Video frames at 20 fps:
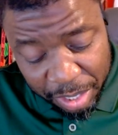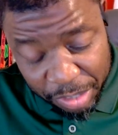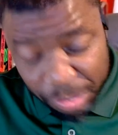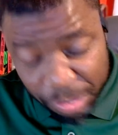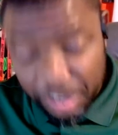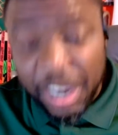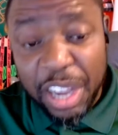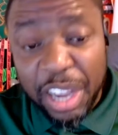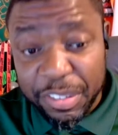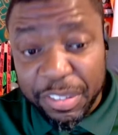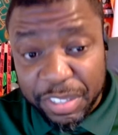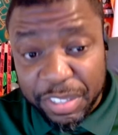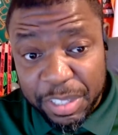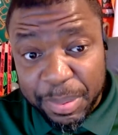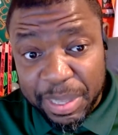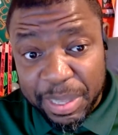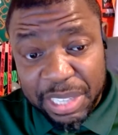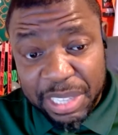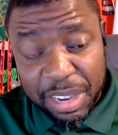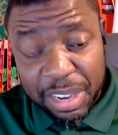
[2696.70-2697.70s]
Trey Oliver's in
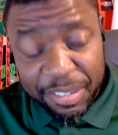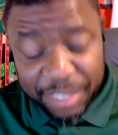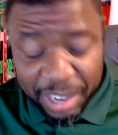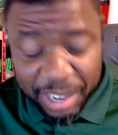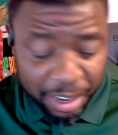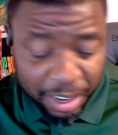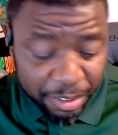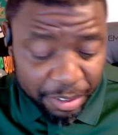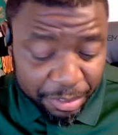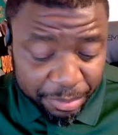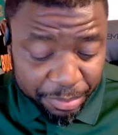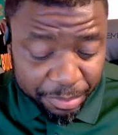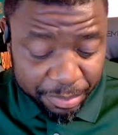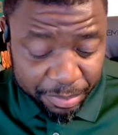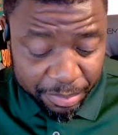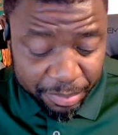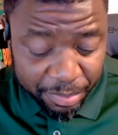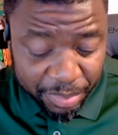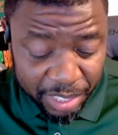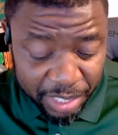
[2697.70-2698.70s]
my top 5.
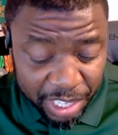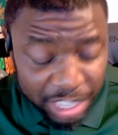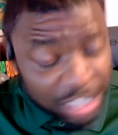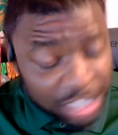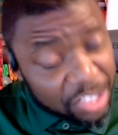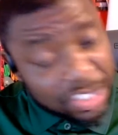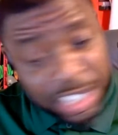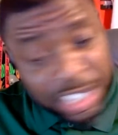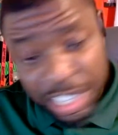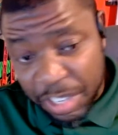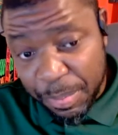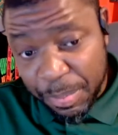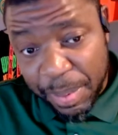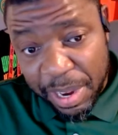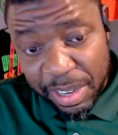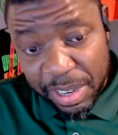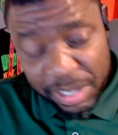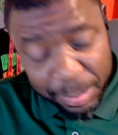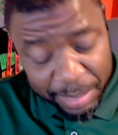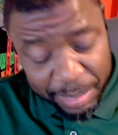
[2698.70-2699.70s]
Chennis
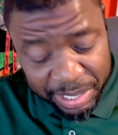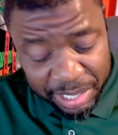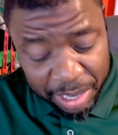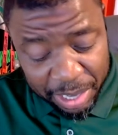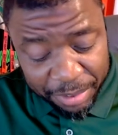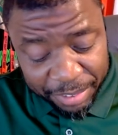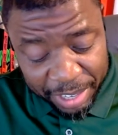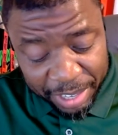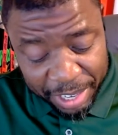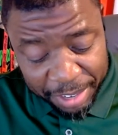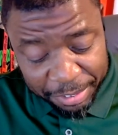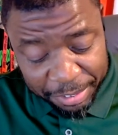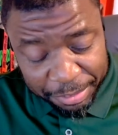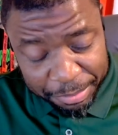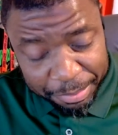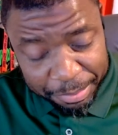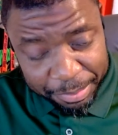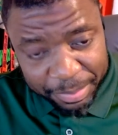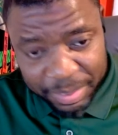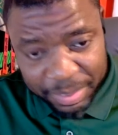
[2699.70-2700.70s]
Berry's in my top 5.
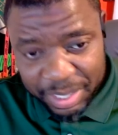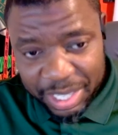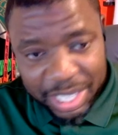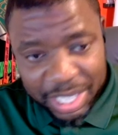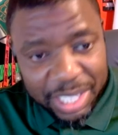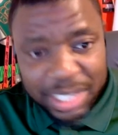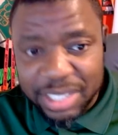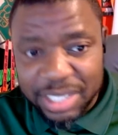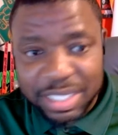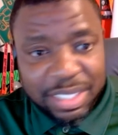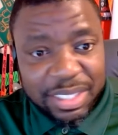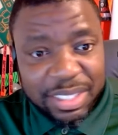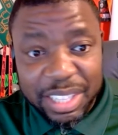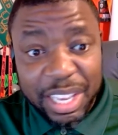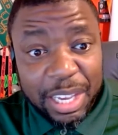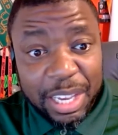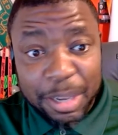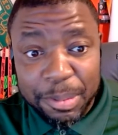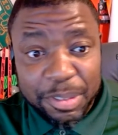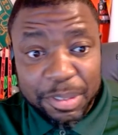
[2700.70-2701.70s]
Just
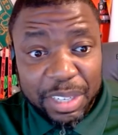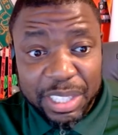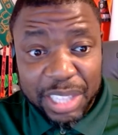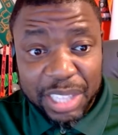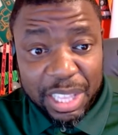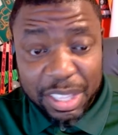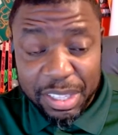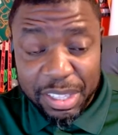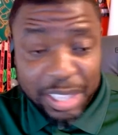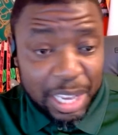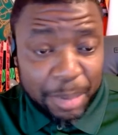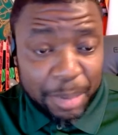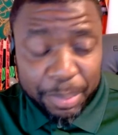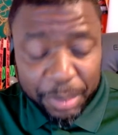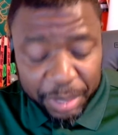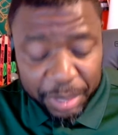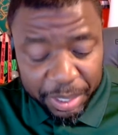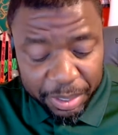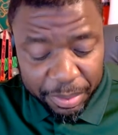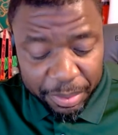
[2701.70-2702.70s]
layups right there at that
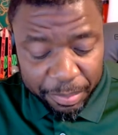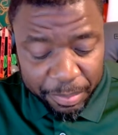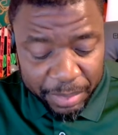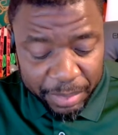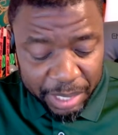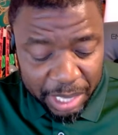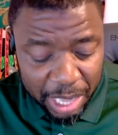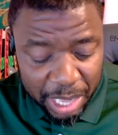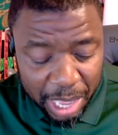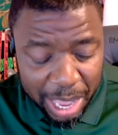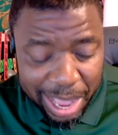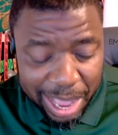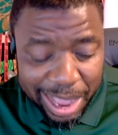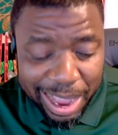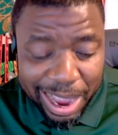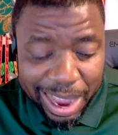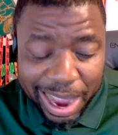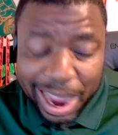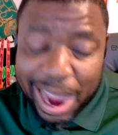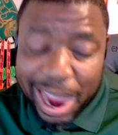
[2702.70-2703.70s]
point.
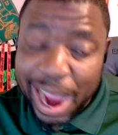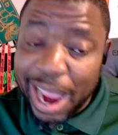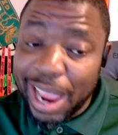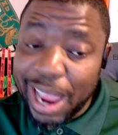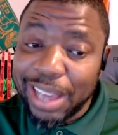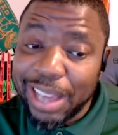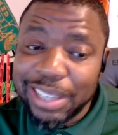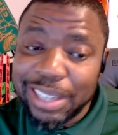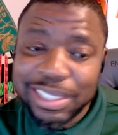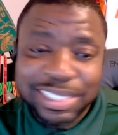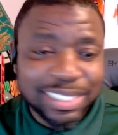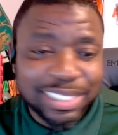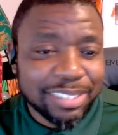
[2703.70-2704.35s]
I